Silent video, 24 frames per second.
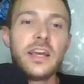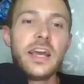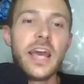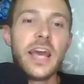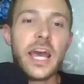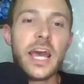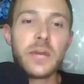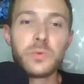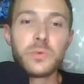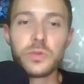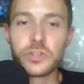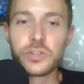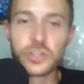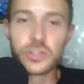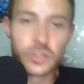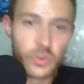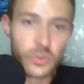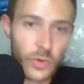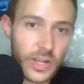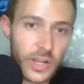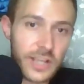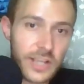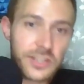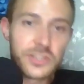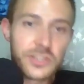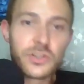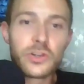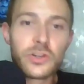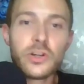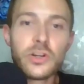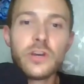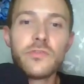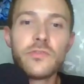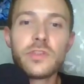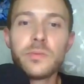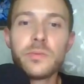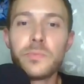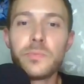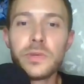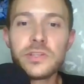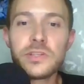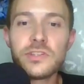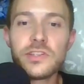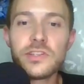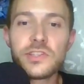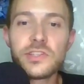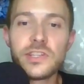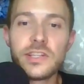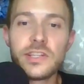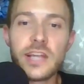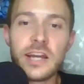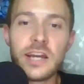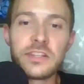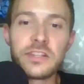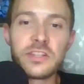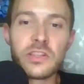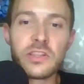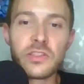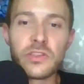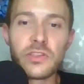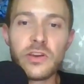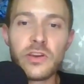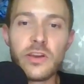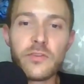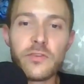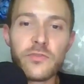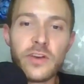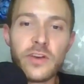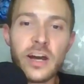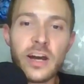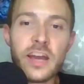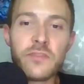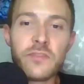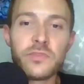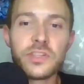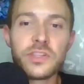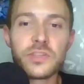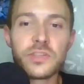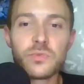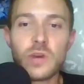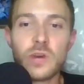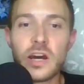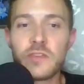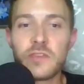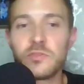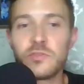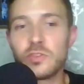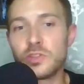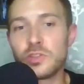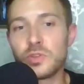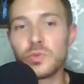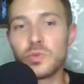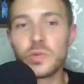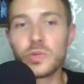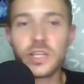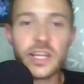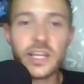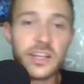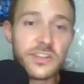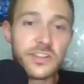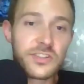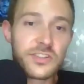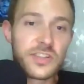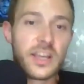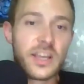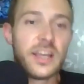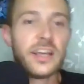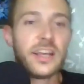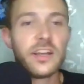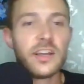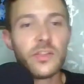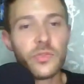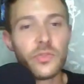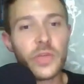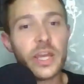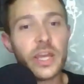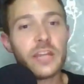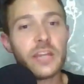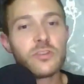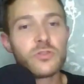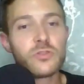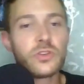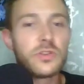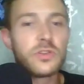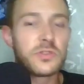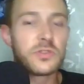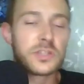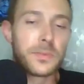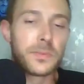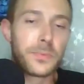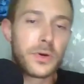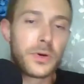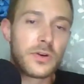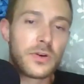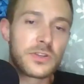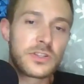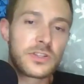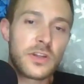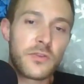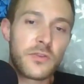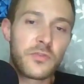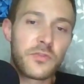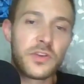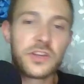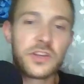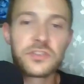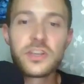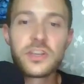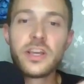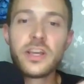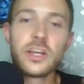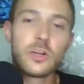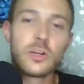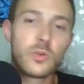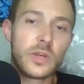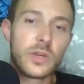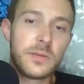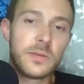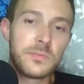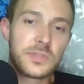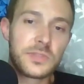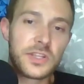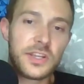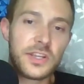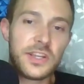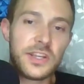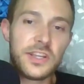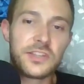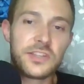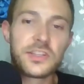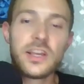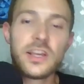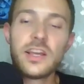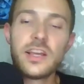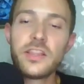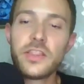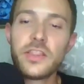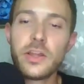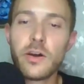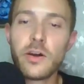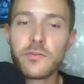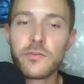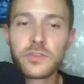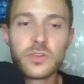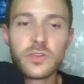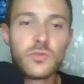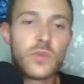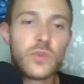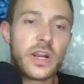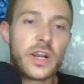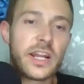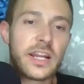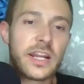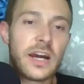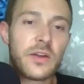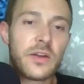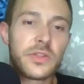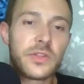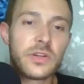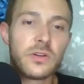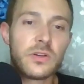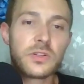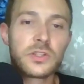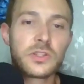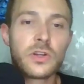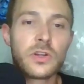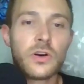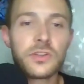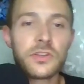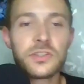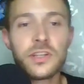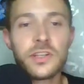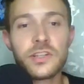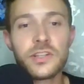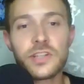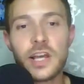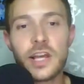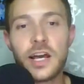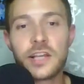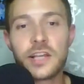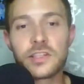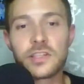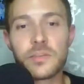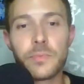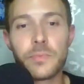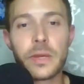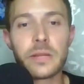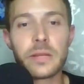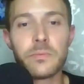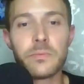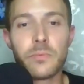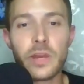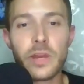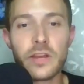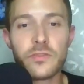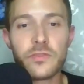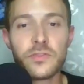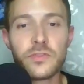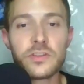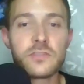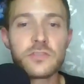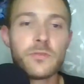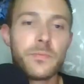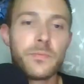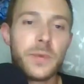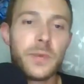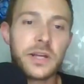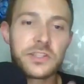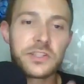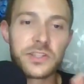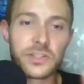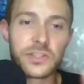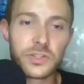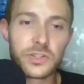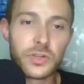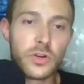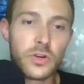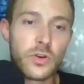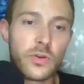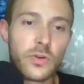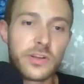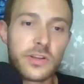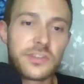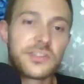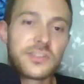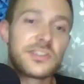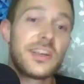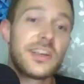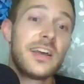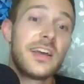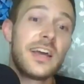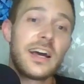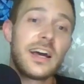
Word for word: Edward Scrace took over the business in 1935 with his wife and two kids. They introduced the post office, cream teas. They often rented out the old cottage as a bed and breakfast for passing tourists.